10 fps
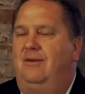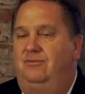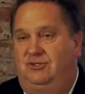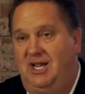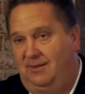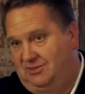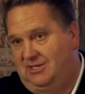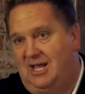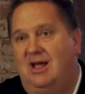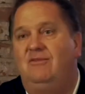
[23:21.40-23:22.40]
James,
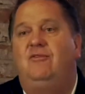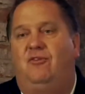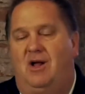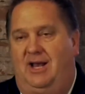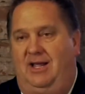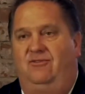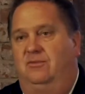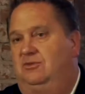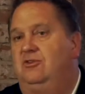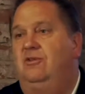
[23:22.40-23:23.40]
every Friday from
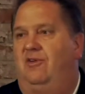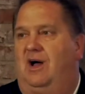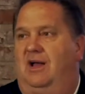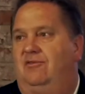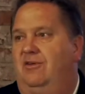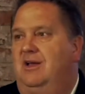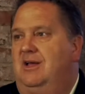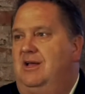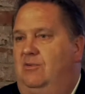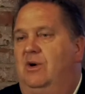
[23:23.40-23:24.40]
2 to 5,
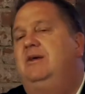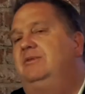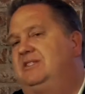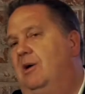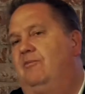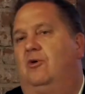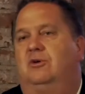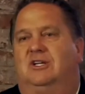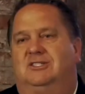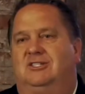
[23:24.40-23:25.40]
well, he was helpful
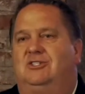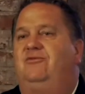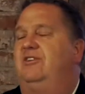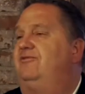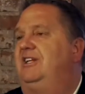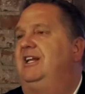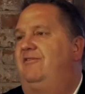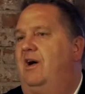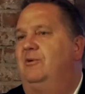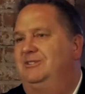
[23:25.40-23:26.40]
because at 2:15, if
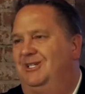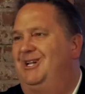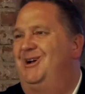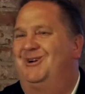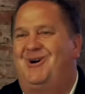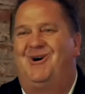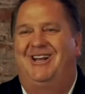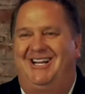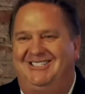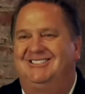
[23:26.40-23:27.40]
I wasn't there calling
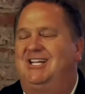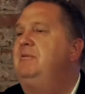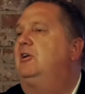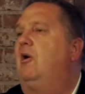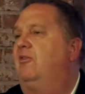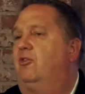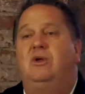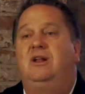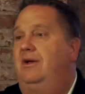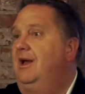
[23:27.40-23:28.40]
agents, I would call
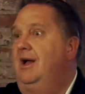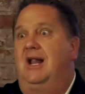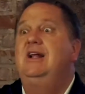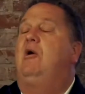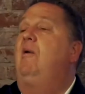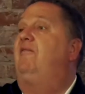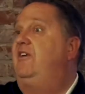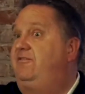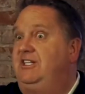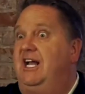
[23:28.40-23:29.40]
I didn't call
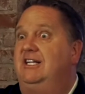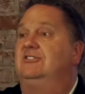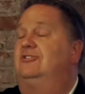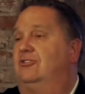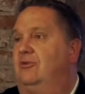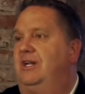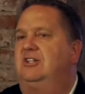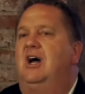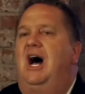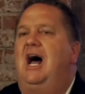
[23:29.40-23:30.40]
50 agents or 30 agents.
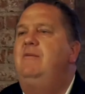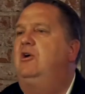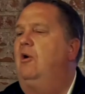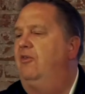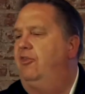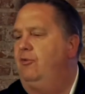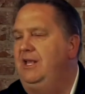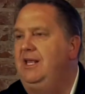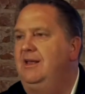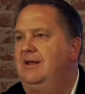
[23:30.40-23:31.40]
I would call
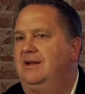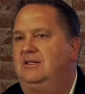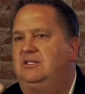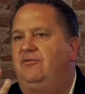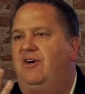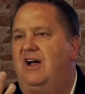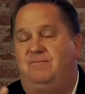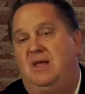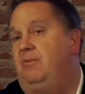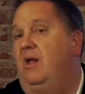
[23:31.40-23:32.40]
3 to 5
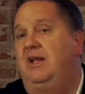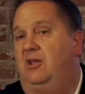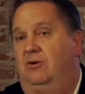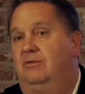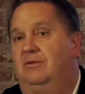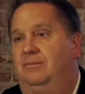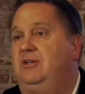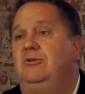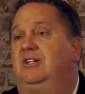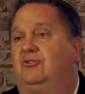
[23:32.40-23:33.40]
people I knew. Been
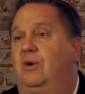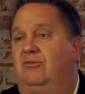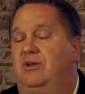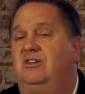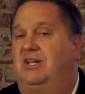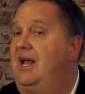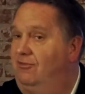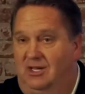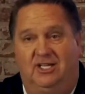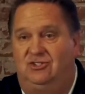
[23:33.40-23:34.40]
doing it 23 years. I have
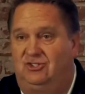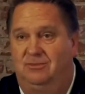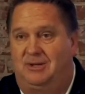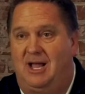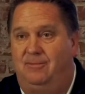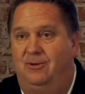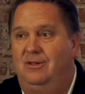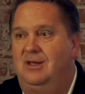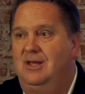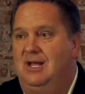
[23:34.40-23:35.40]
relationship capital.
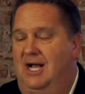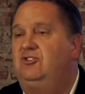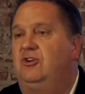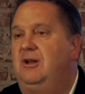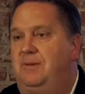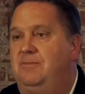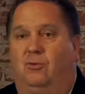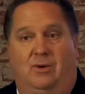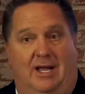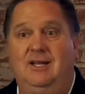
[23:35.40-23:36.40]
I treated people
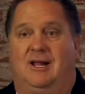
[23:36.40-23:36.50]
right.